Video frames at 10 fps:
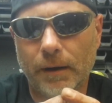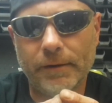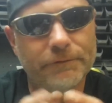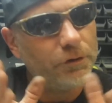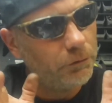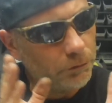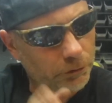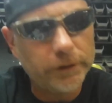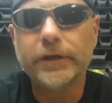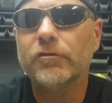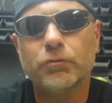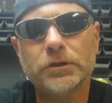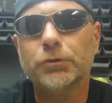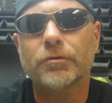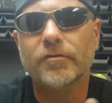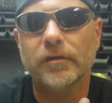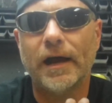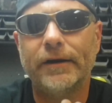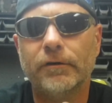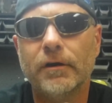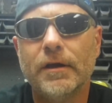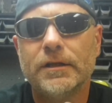if you're looking to switch to a slider,